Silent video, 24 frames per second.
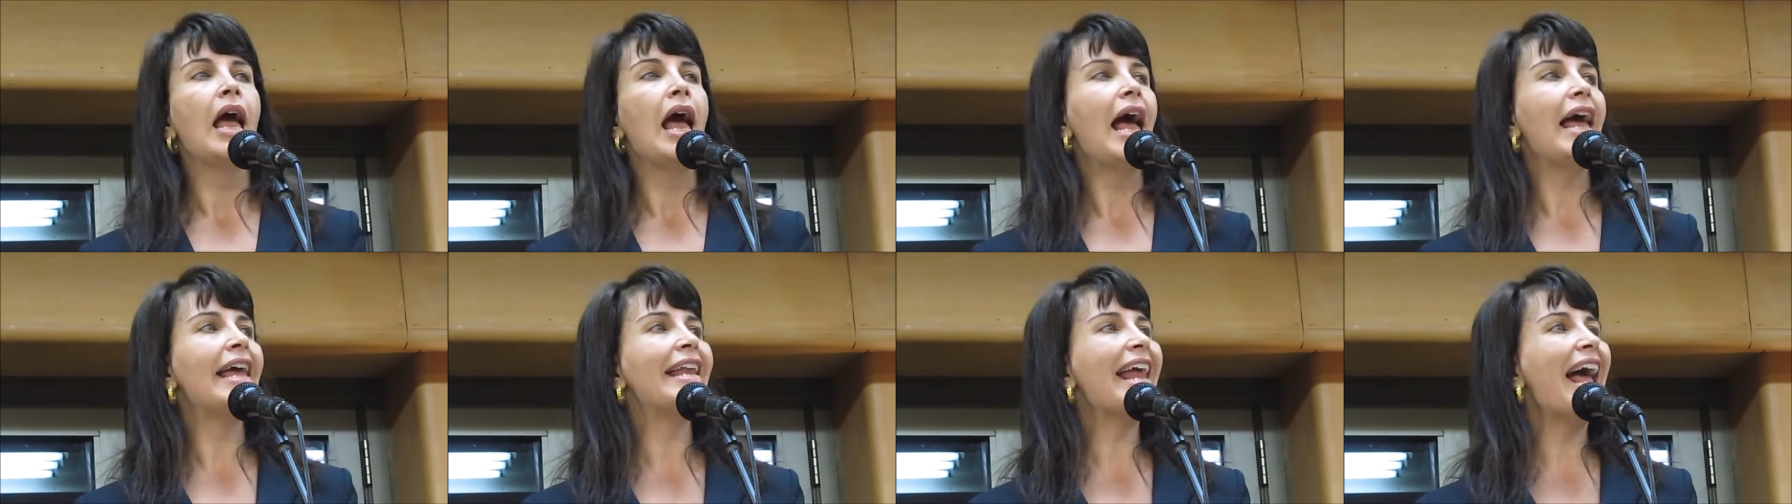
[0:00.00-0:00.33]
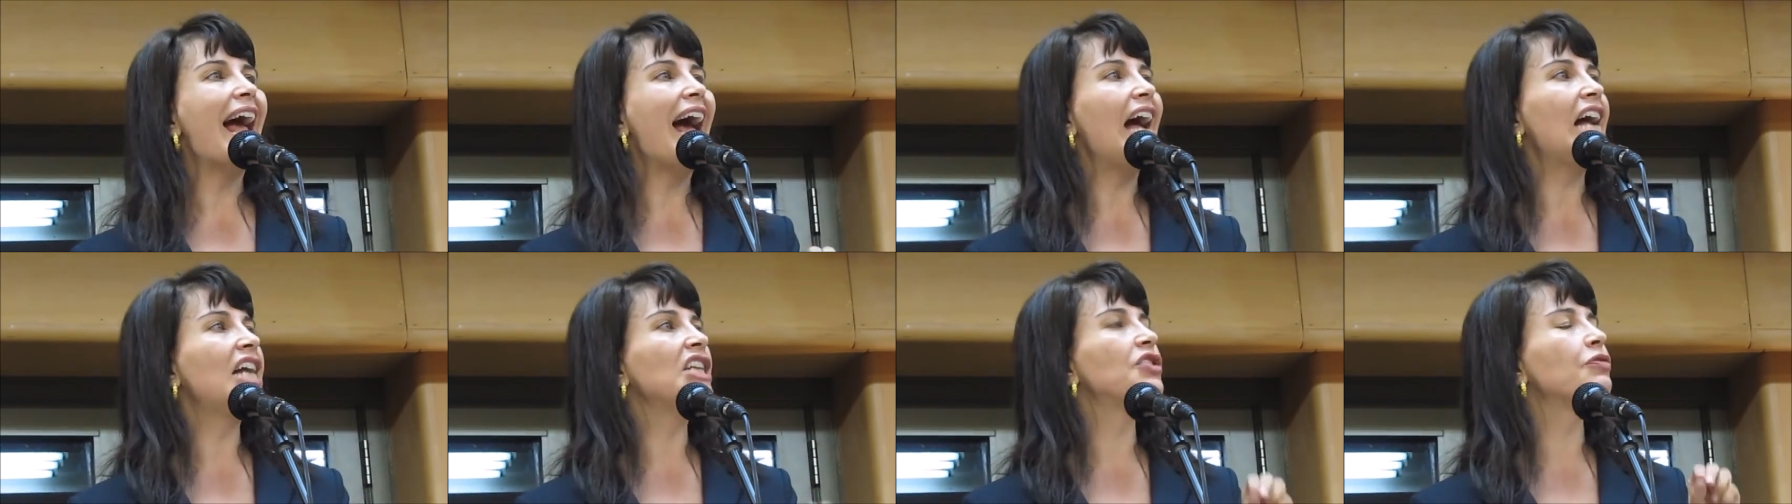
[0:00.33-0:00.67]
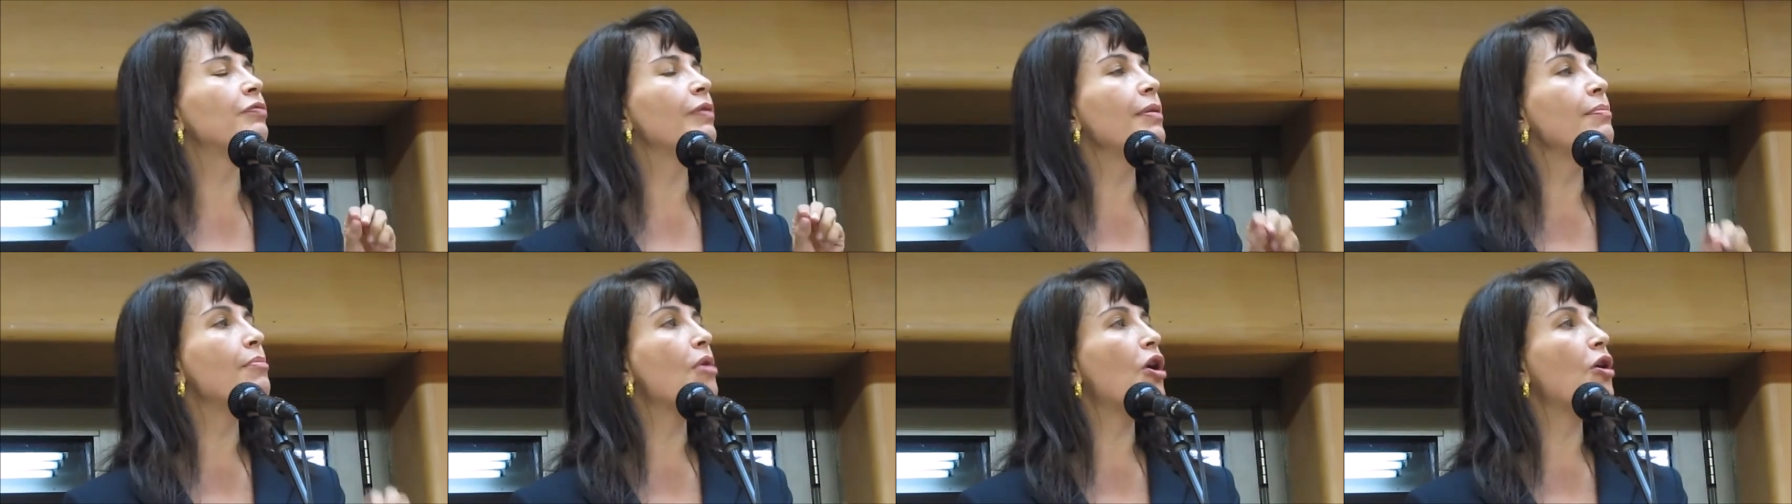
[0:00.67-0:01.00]
and
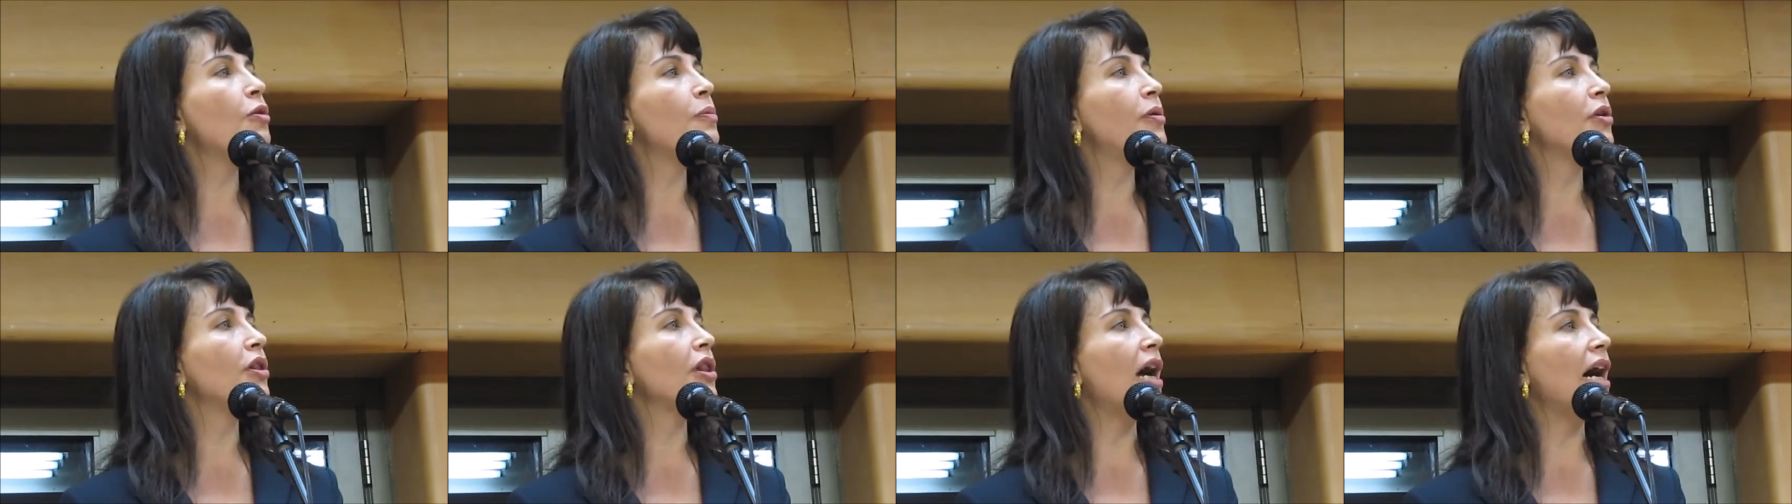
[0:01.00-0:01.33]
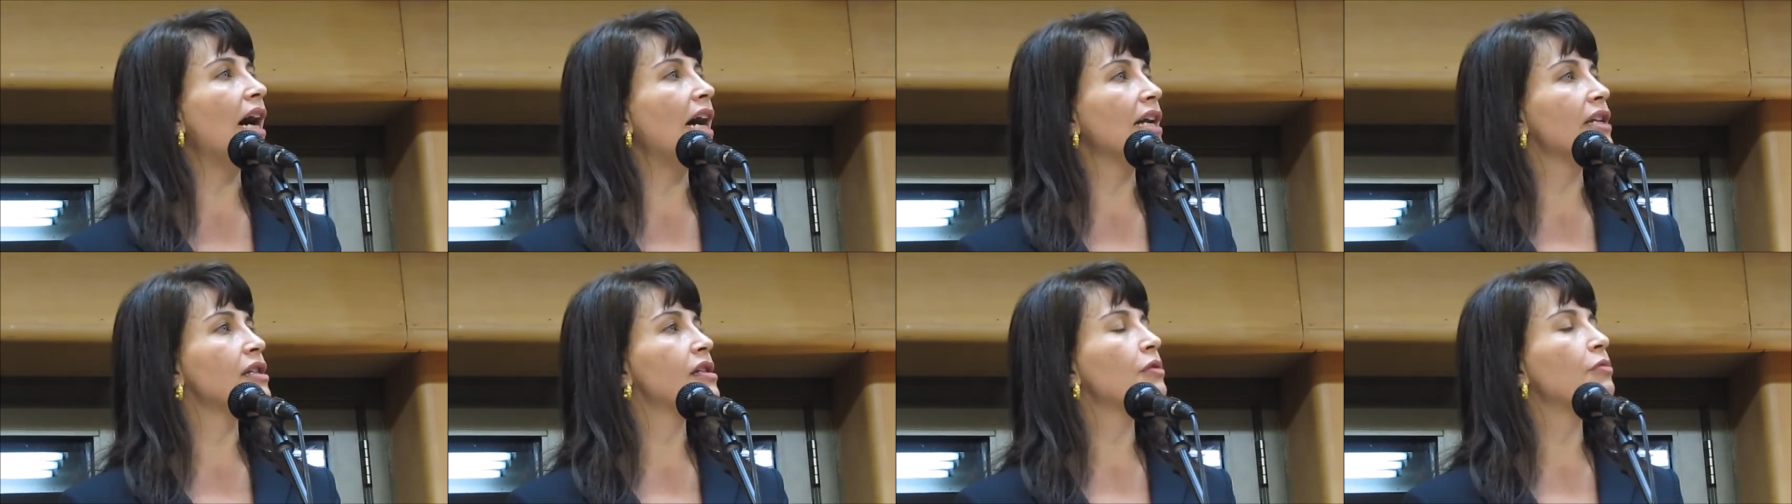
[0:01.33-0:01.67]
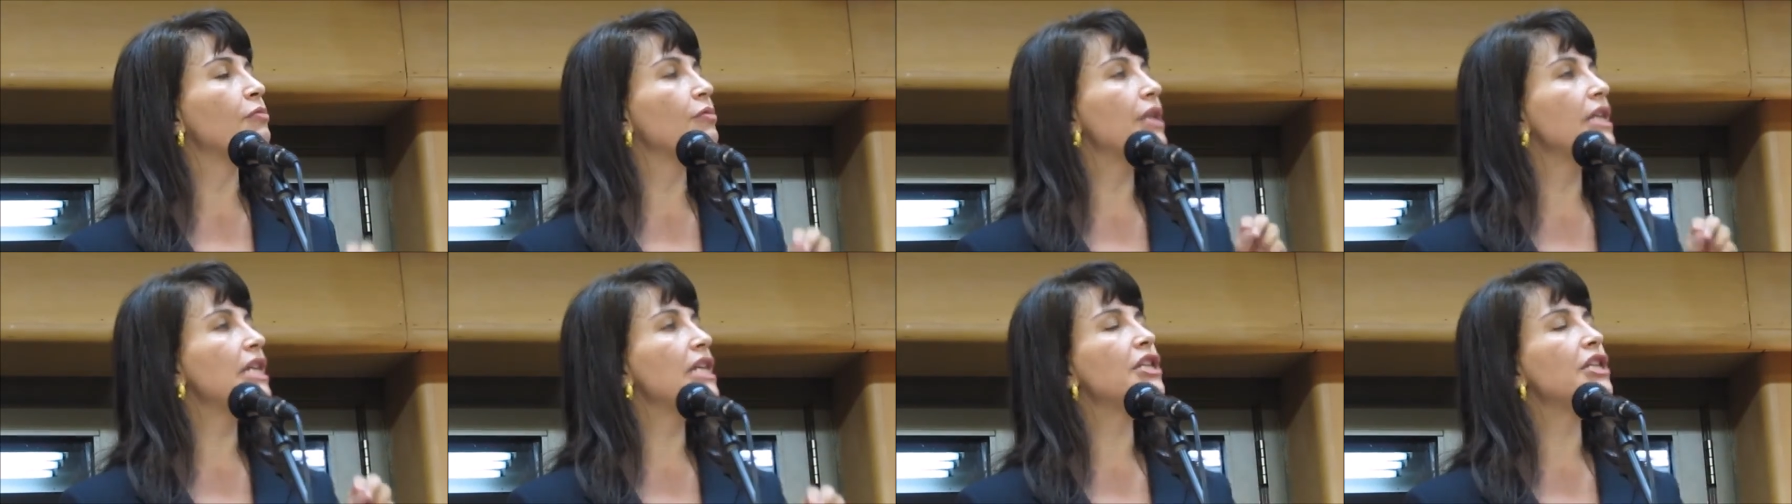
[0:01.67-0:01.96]
as we mobilize, we